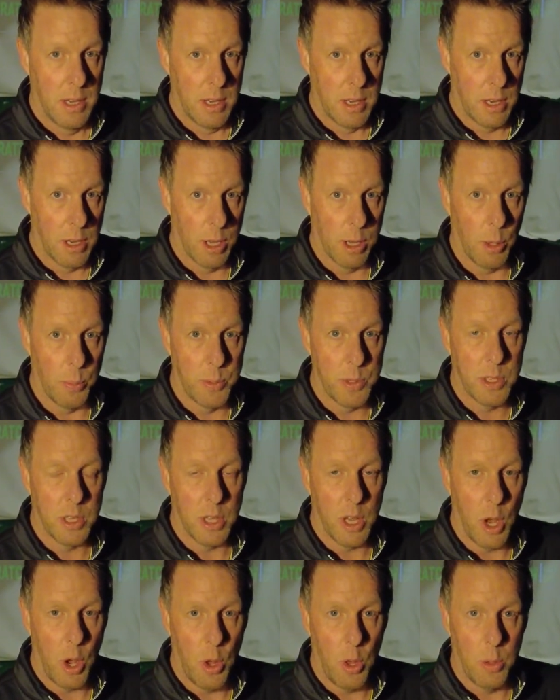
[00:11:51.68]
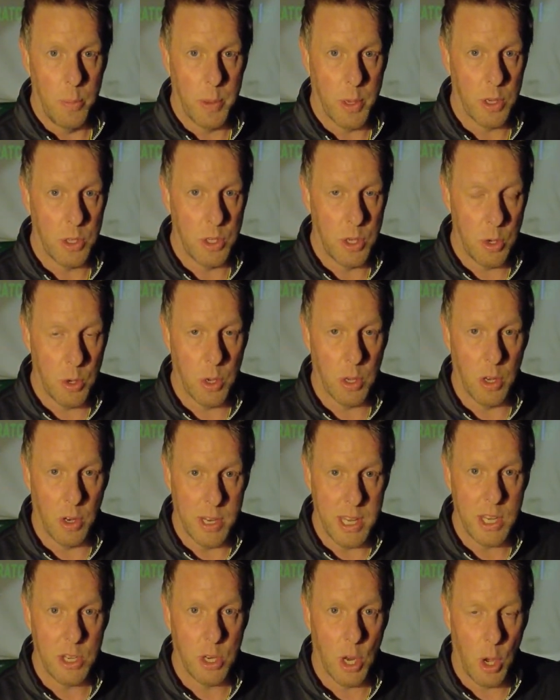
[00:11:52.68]
clubs to the hole, because you can, on
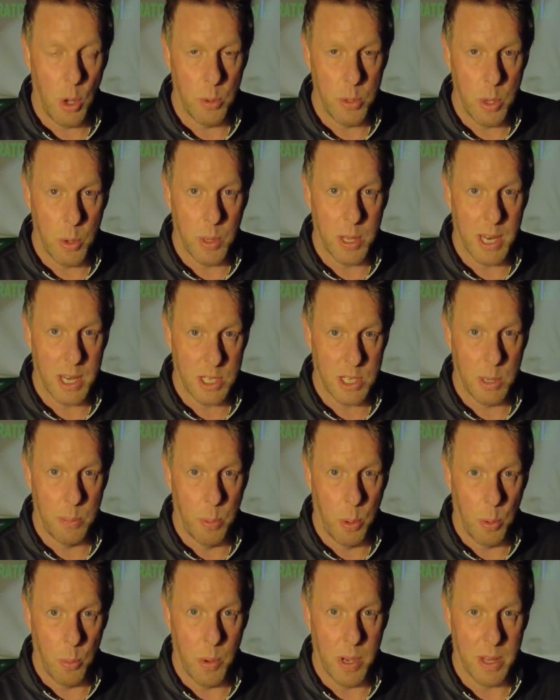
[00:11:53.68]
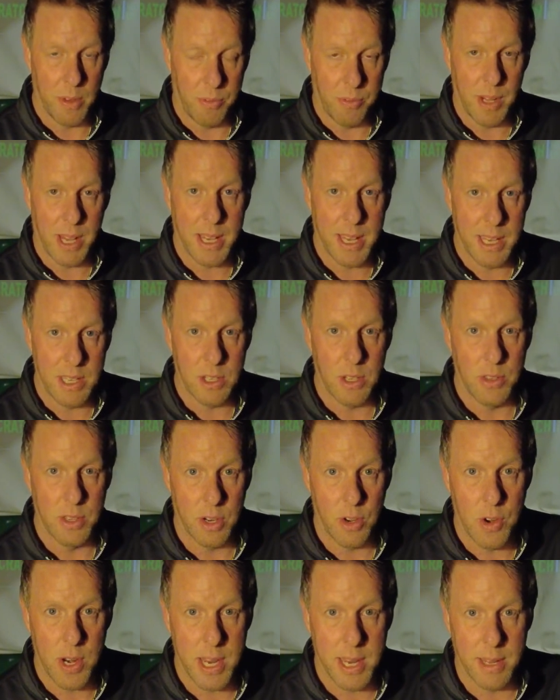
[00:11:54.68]
each hole, you can actually put where the flag is on the
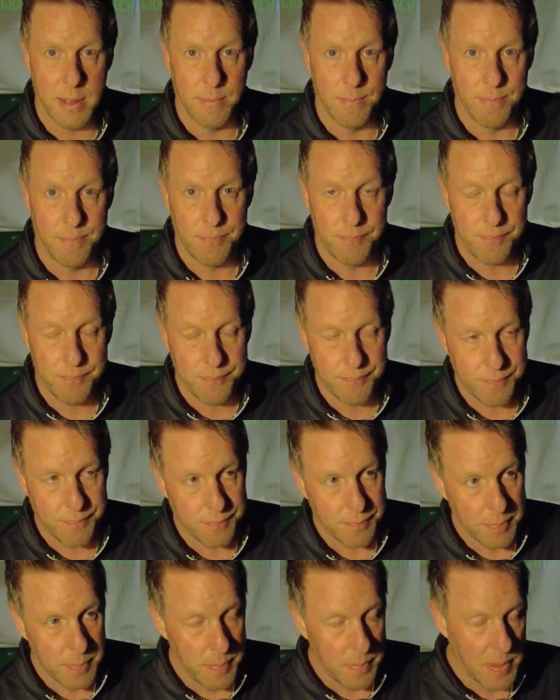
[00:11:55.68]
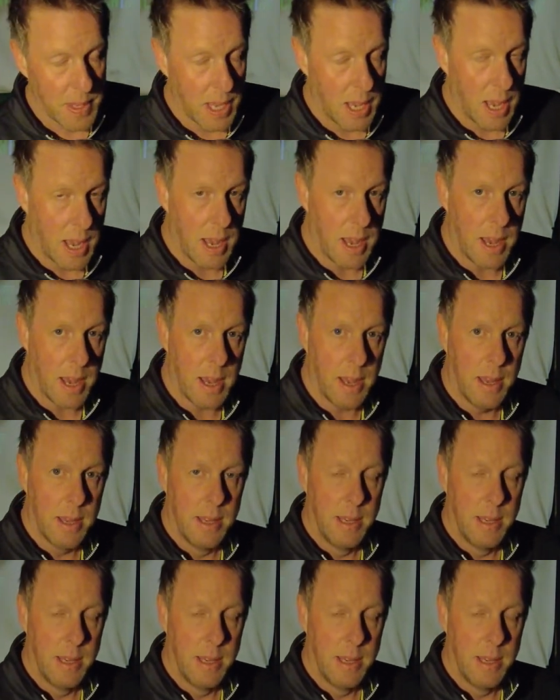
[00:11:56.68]
green. But